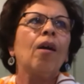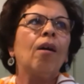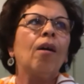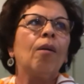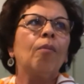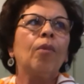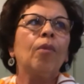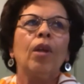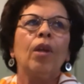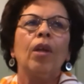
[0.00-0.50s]

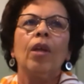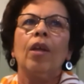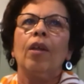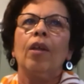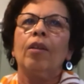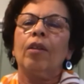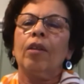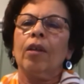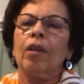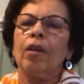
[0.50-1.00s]

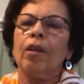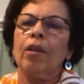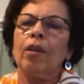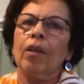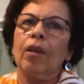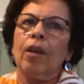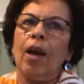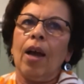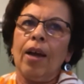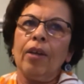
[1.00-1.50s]
The
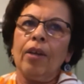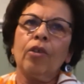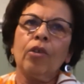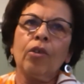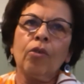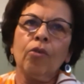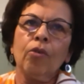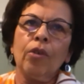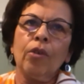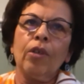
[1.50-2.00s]
high
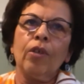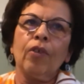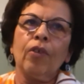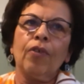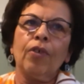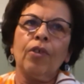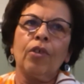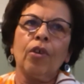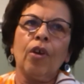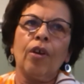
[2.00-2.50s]
school years
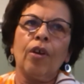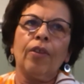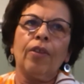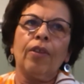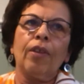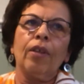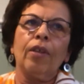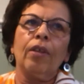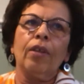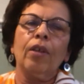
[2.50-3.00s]
for
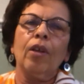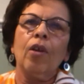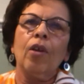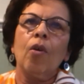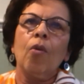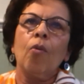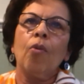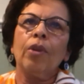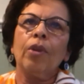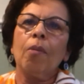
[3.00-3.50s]
Jonathan
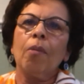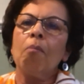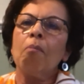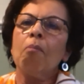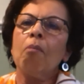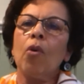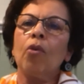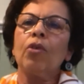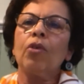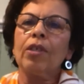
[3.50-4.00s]
were the
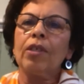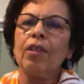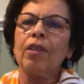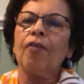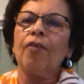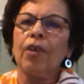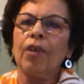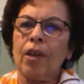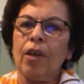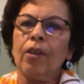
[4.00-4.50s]
most
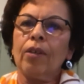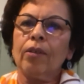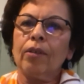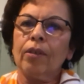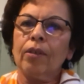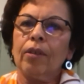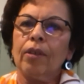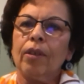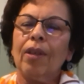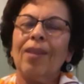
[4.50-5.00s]

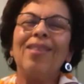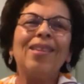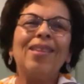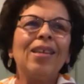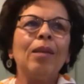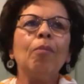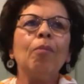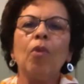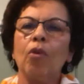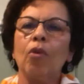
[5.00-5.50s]
difficult,
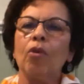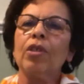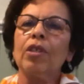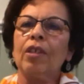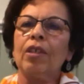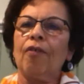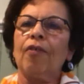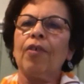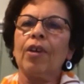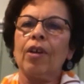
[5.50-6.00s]
most
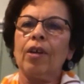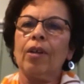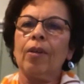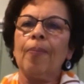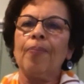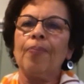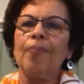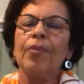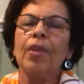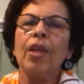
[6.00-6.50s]

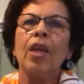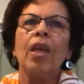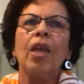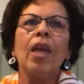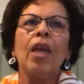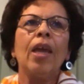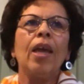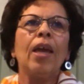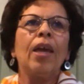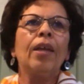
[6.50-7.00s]
difficult.
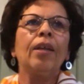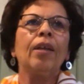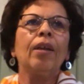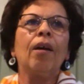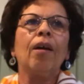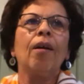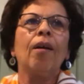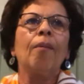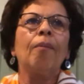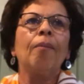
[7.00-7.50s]
And
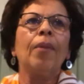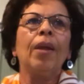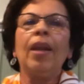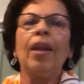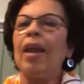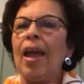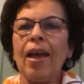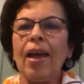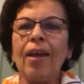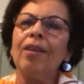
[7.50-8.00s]

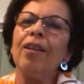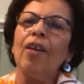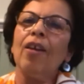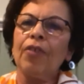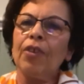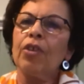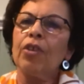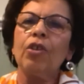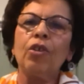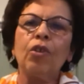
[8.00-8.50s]
it had
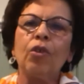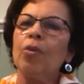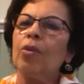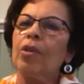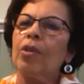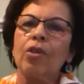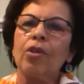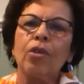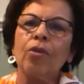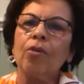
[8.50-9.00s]
nothing to do
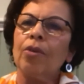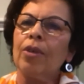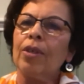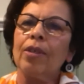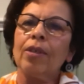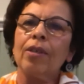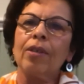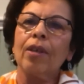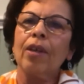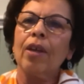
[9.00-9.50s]
with the
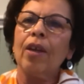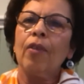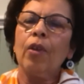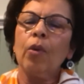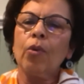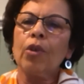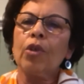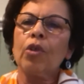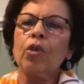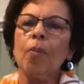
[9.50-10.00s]
students.
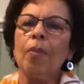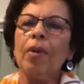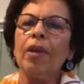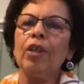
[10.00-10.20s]
There were so